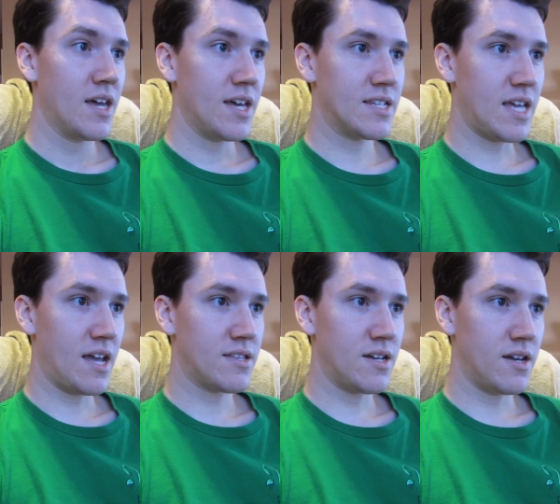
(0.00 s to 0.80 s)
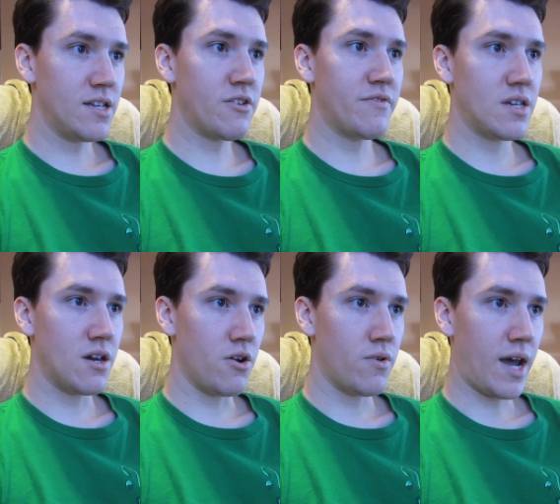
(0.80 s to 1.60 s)
is that uh, Nico
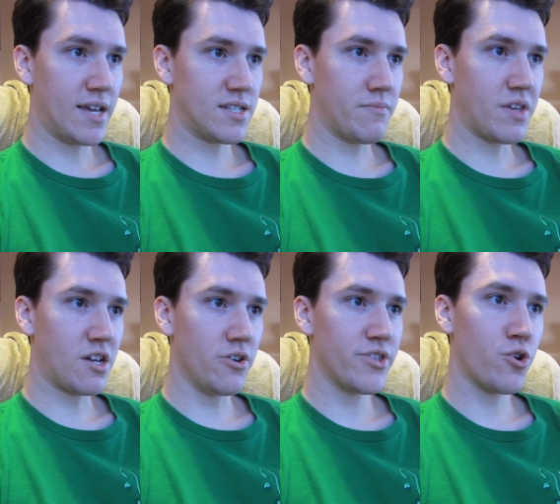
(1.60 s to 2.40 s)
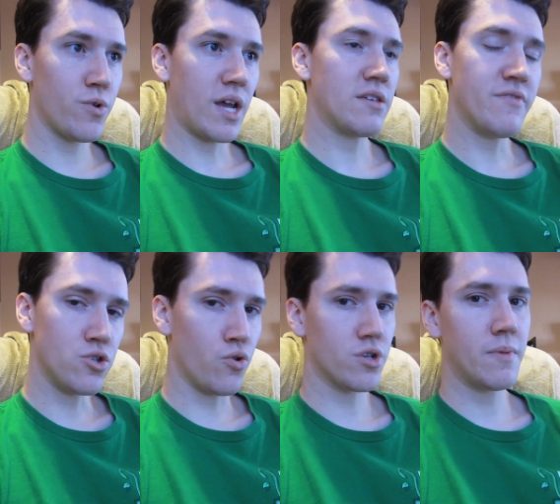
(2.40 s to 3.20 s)
Video has something called the Creative
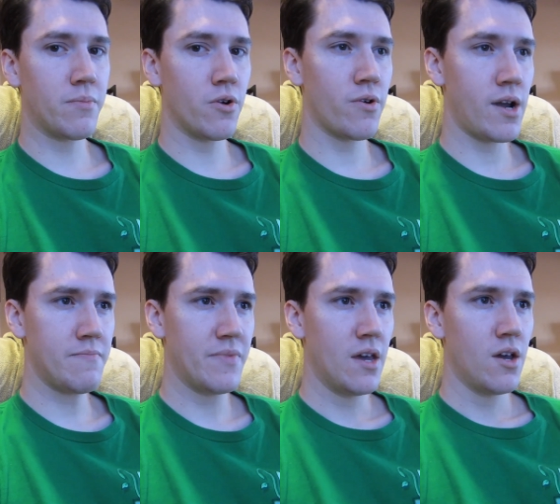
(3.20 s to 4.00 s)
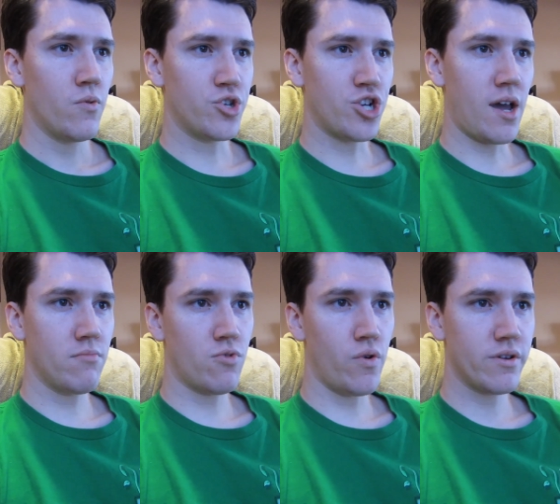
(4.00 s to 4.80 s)
Endorsement Program, which I
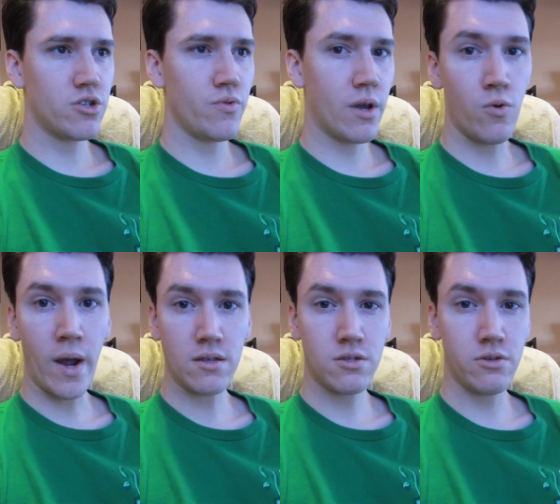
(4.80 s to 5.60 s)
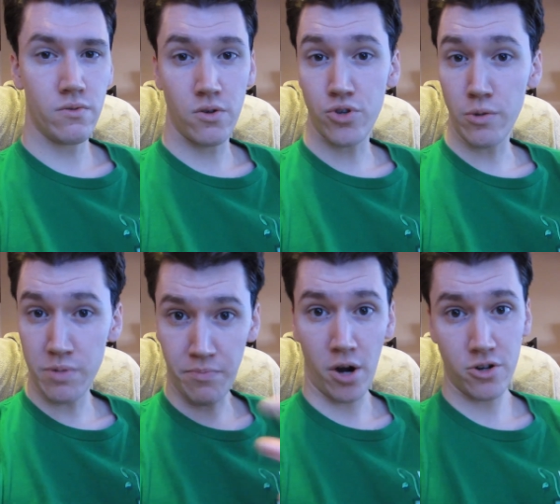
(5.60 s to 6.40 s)
am going to equate to
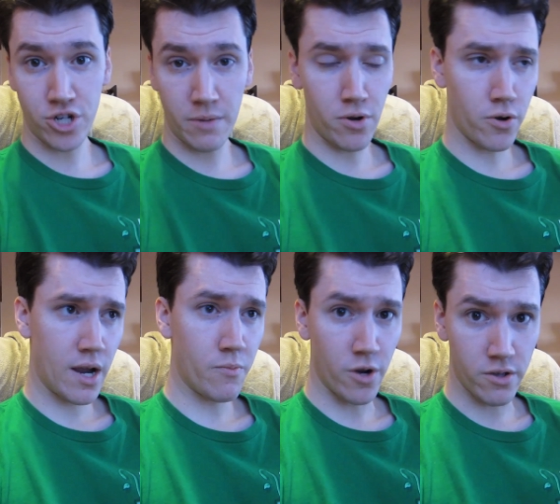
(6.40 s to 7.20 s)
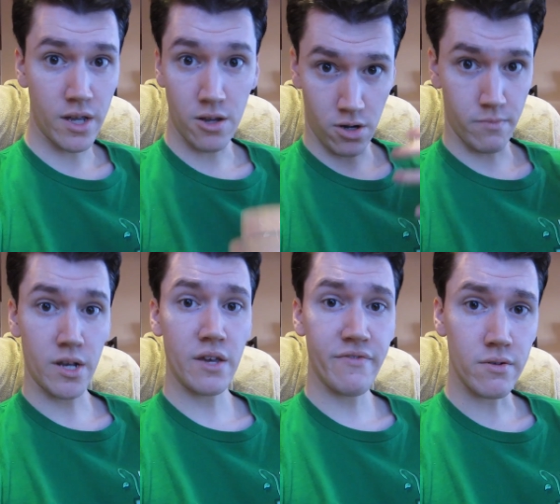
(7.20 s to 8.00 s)
YouTube's partnership program where you can earn
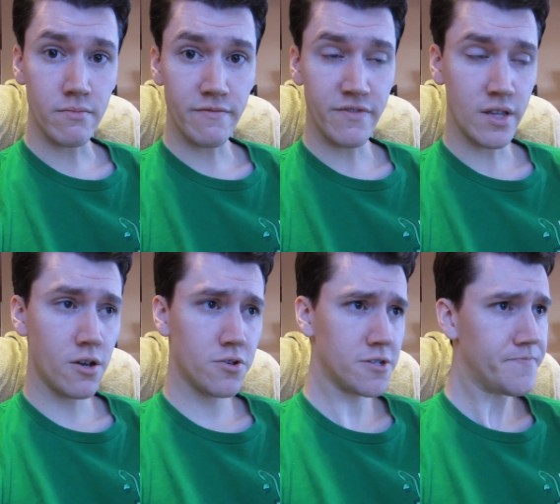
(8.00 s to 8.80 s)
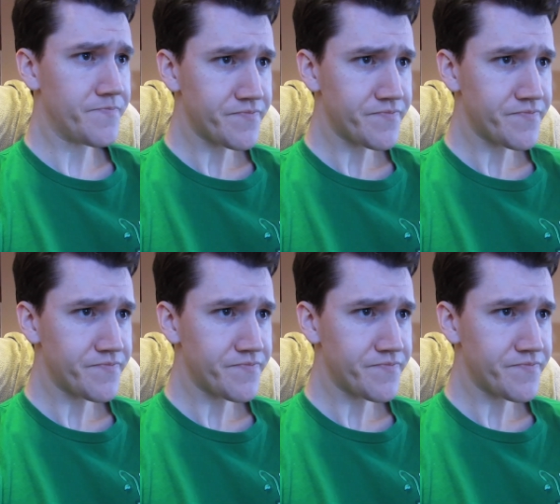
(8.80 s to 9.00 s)
money from videos.